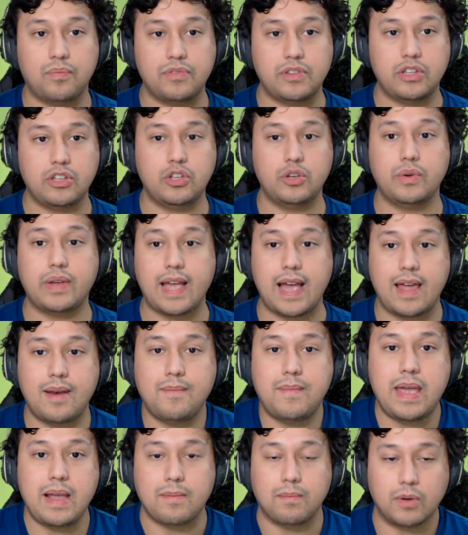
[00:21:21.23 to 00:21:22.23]
You can
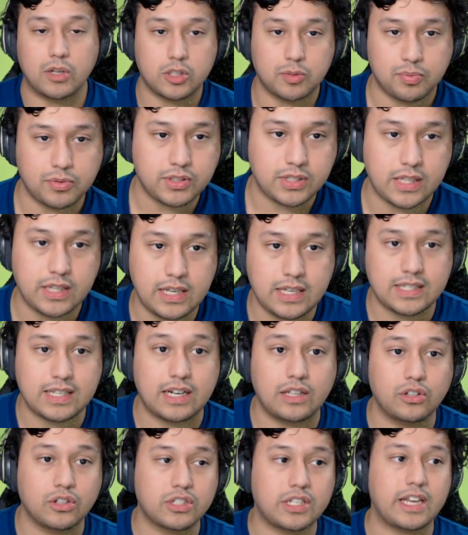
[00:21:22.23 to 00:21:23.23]
make multiples of these, and
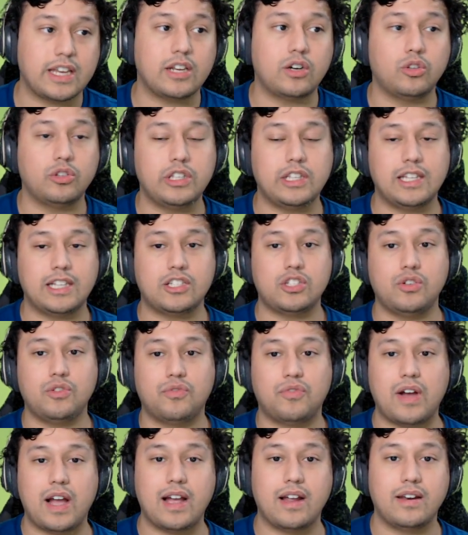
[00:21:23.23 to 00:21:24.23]
it looks like it only lets you
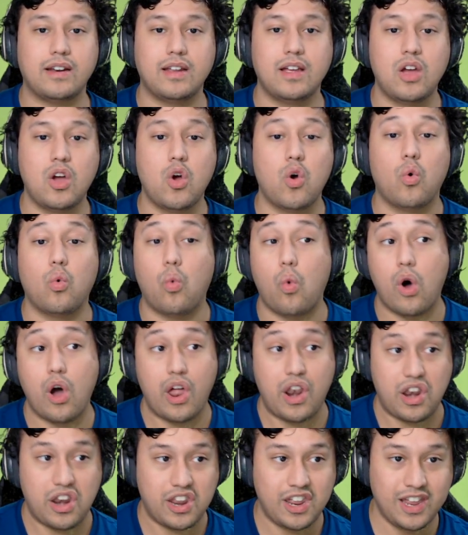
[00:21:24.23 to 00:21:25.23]
find
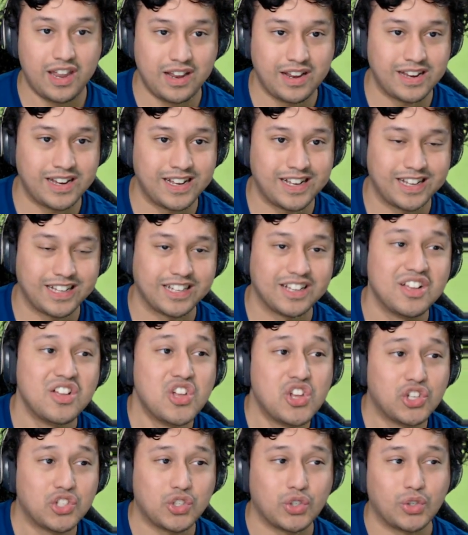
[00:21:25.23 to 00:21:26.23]
one.
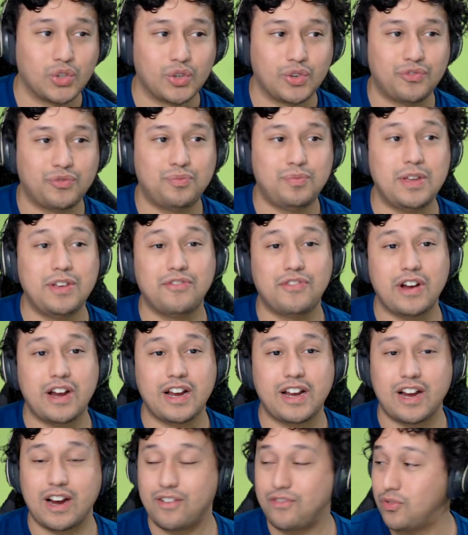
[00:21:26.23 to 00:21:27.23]
So be very
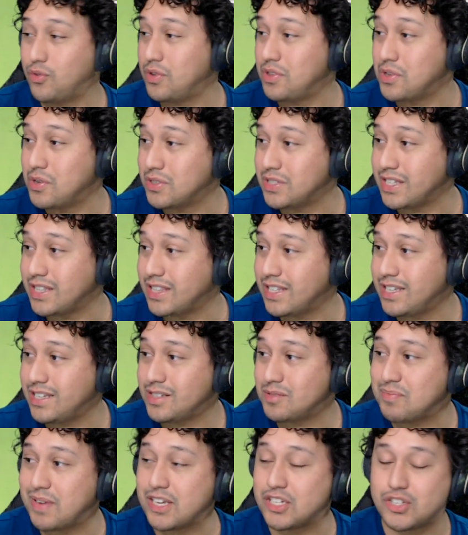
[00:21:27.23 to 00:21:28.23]
careful with using these.
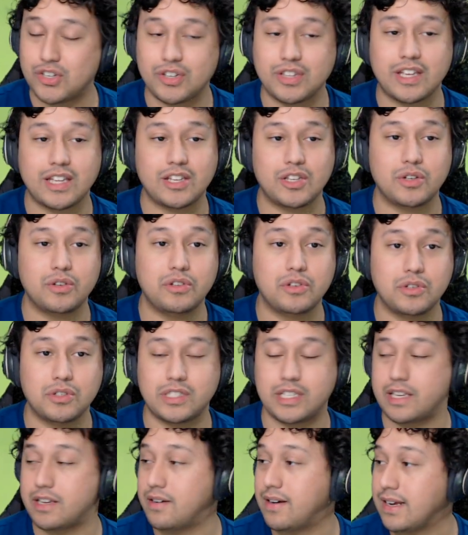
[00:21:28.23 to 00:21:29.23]
Make sure that you use
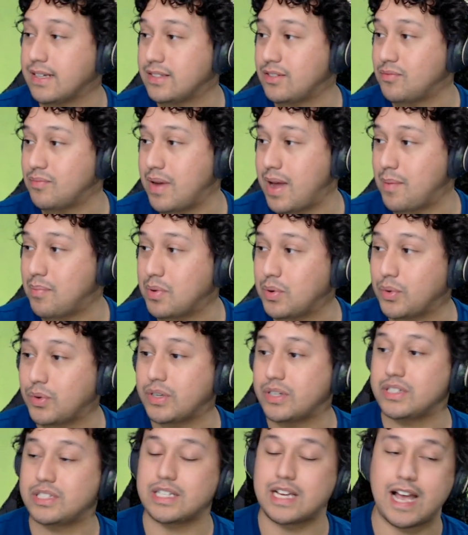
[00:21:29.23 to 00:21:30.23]
the interactive map in
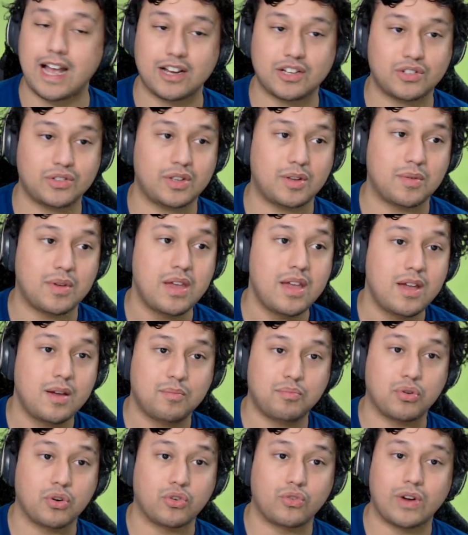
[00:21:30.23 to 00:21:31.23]
order to actually
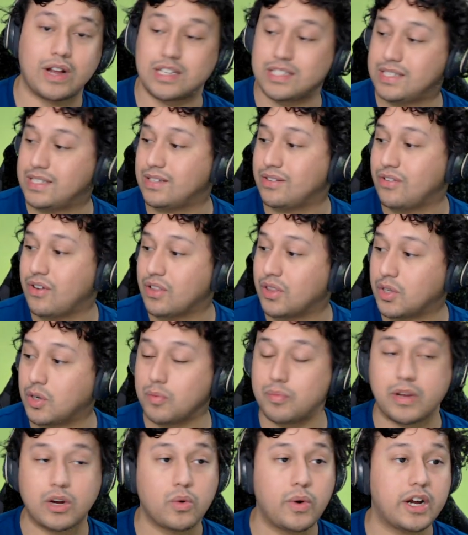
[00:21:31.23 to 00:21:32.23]
progress a little
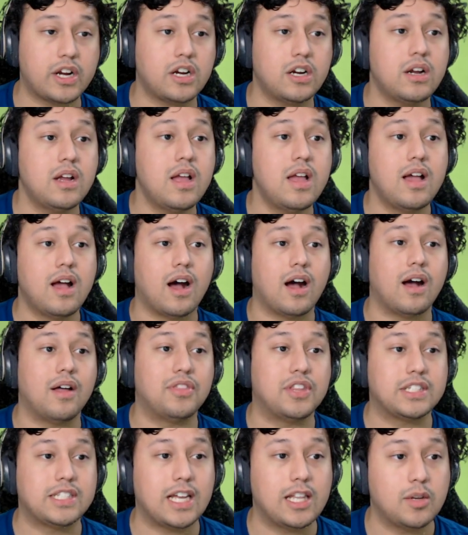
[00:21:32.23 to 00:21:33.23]
bit quicker.
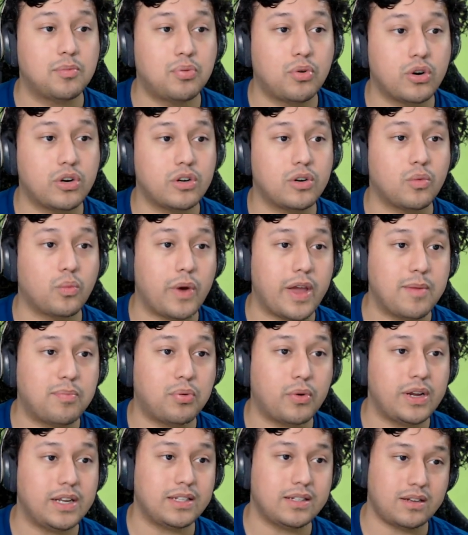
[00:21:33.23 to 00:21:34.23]
The teleporter
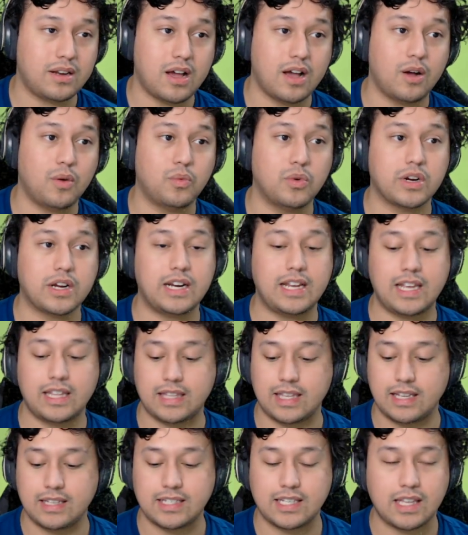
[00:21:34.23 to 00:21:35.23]
waypoint, we're gonna get
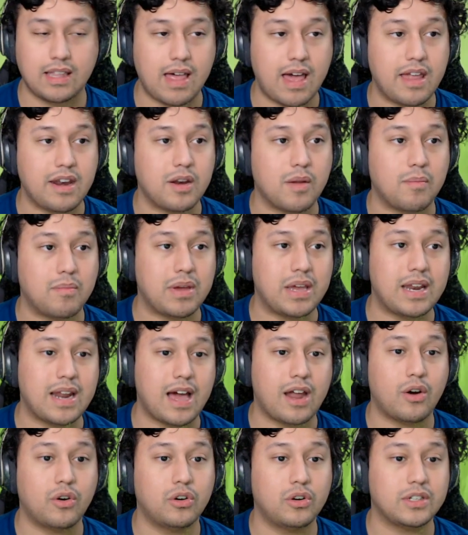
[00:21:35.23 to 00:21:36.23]
into that in a bit. I
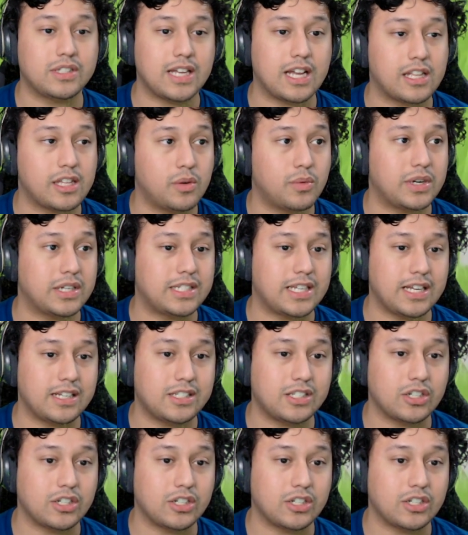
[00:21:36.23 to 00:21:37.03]
don't know exactly what it takes to